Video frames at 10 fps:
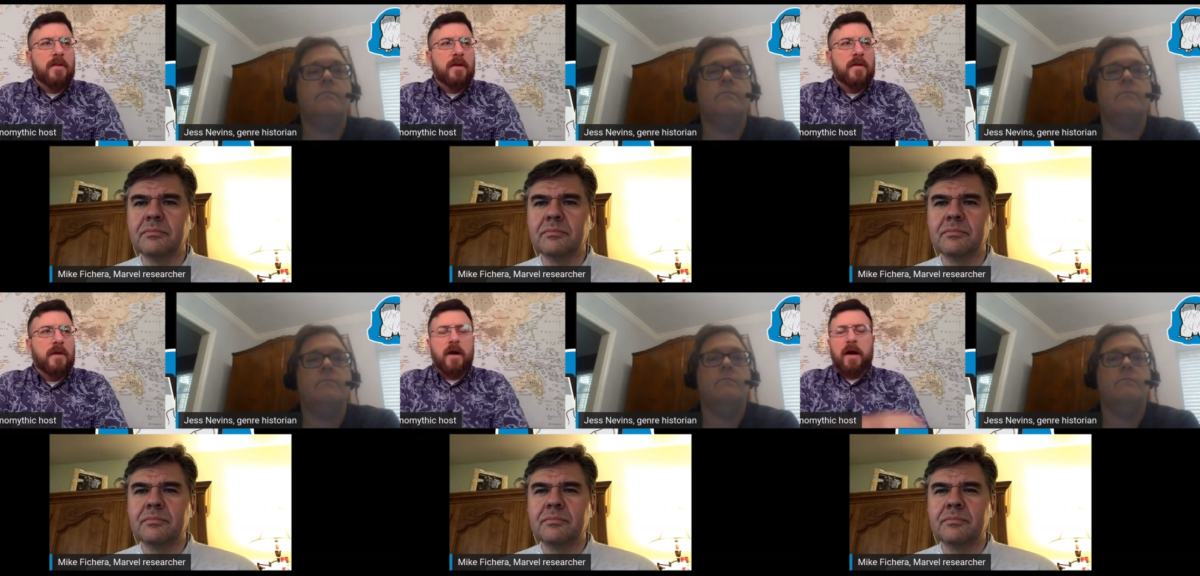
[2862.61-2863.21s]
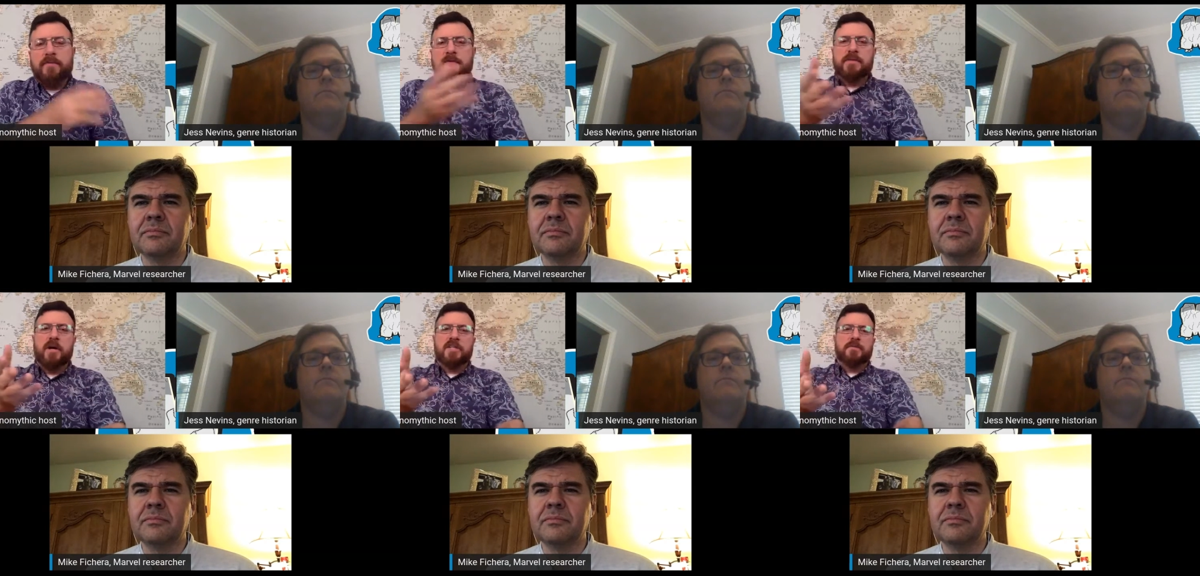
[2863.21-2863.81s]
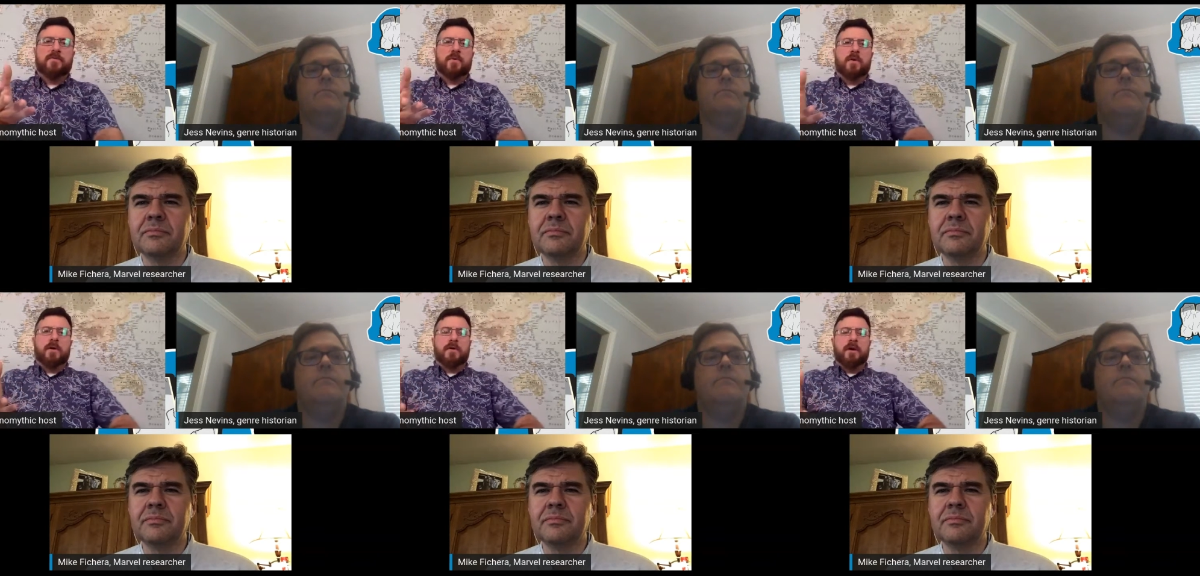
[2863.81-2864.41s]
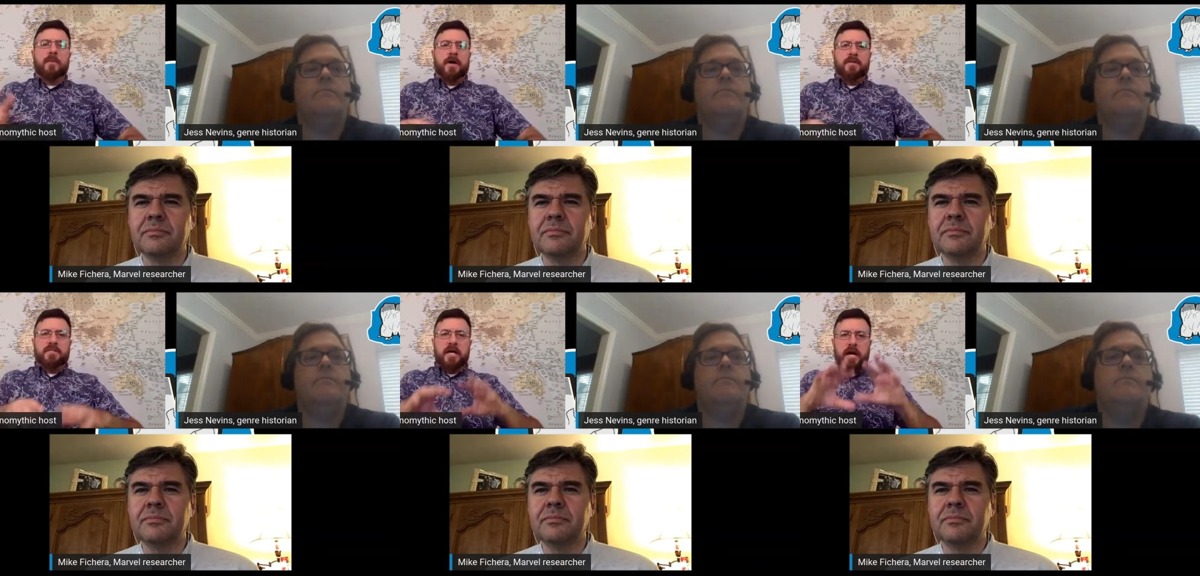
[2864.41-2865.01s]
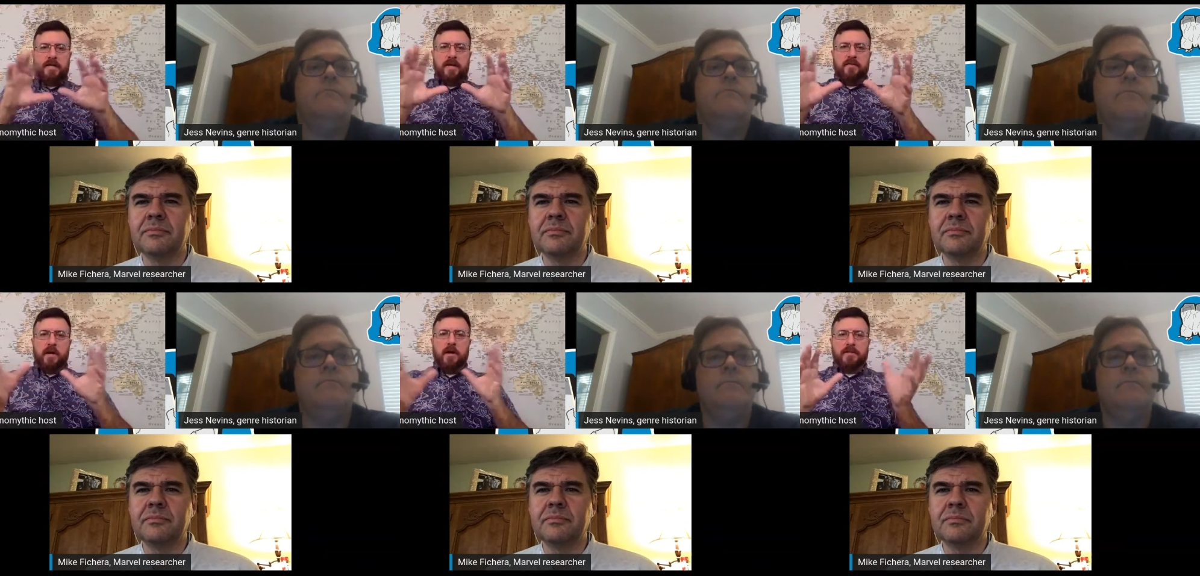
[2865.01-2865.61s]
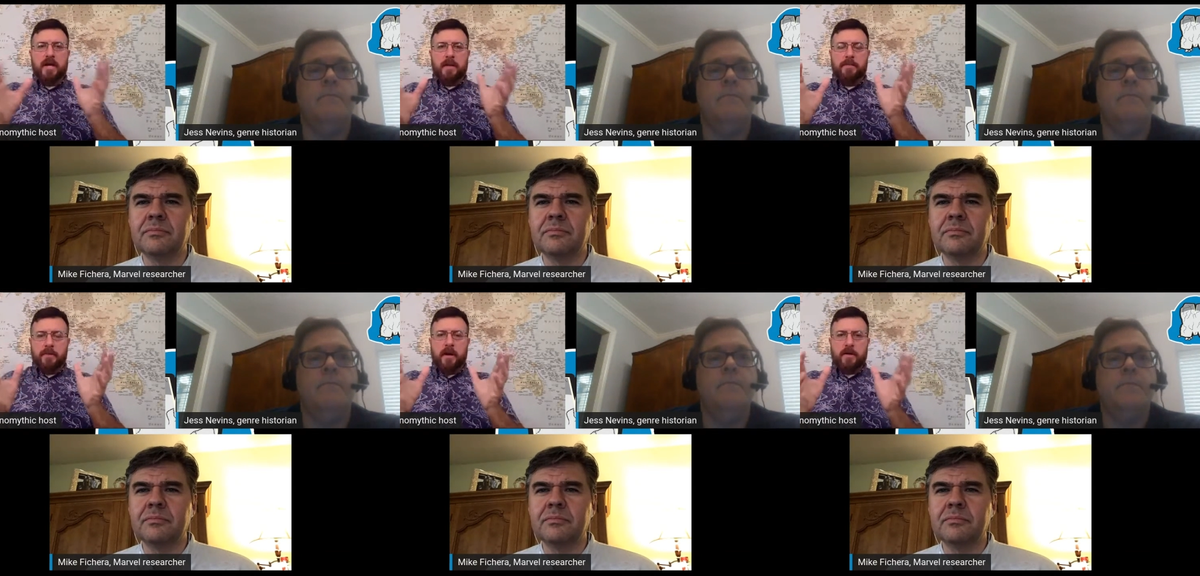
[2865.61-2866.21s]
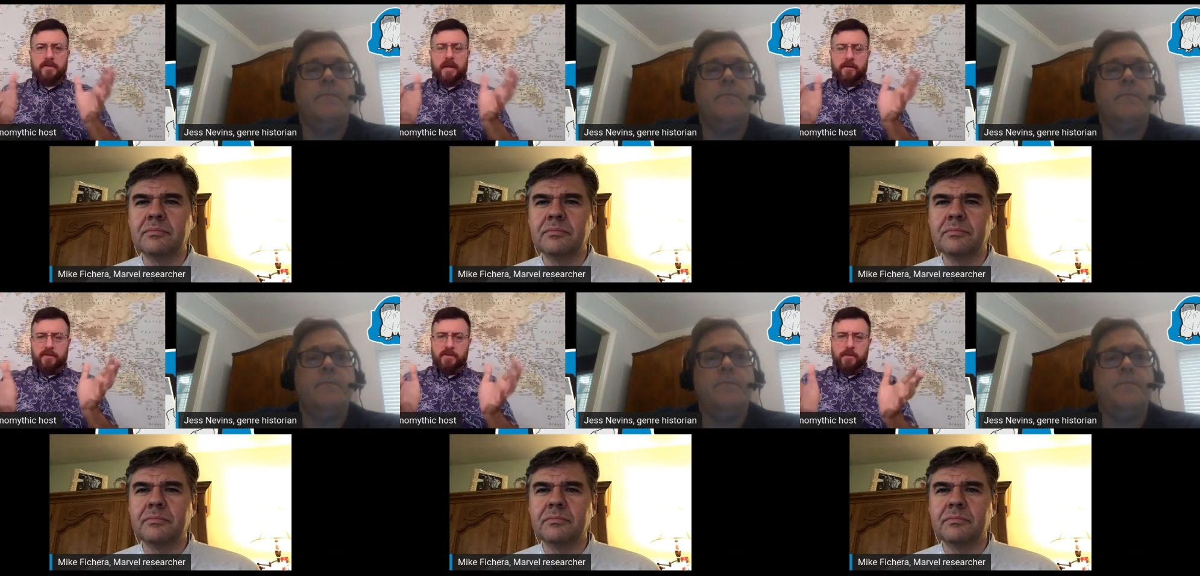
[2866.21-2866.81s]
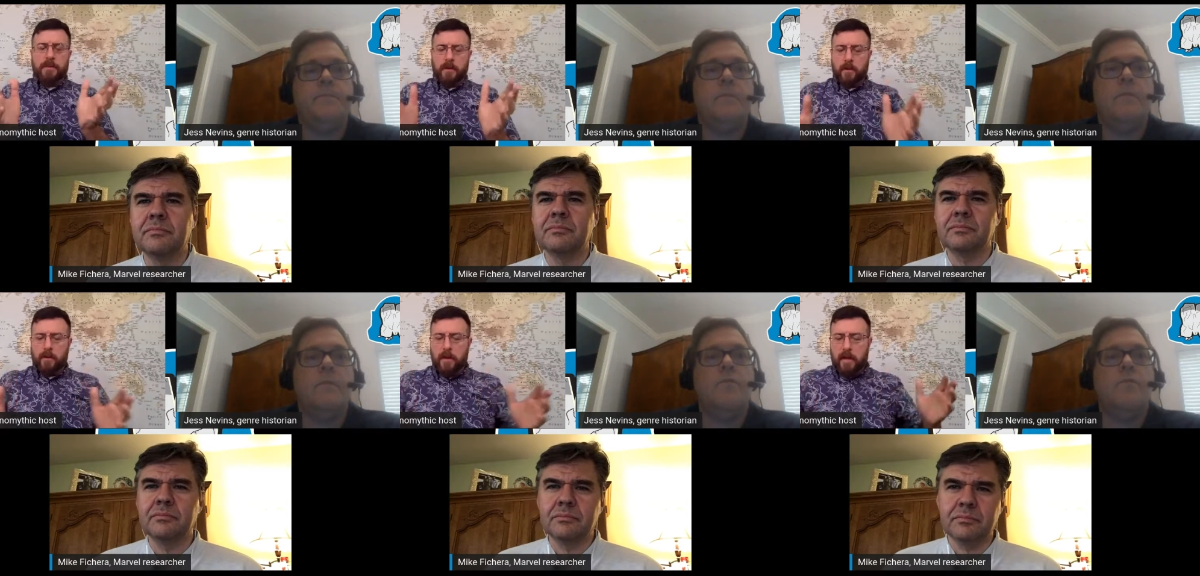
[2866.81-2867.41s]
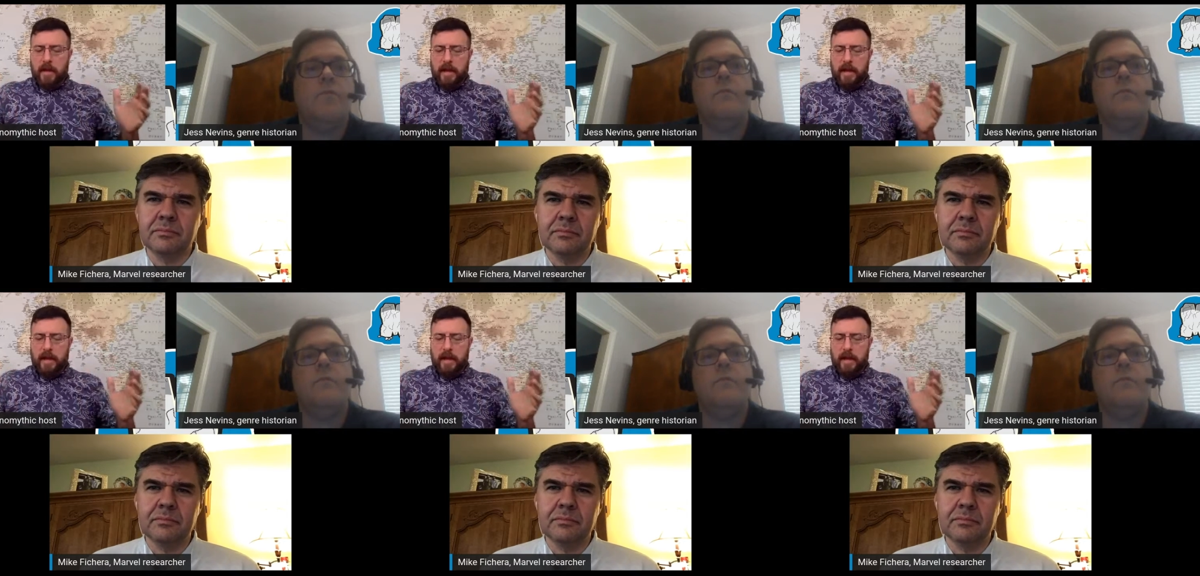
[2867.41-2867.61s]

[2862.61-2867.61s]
Speaker 1: the, the, I've given talks before about this idea of the archetype archetype of the superhero,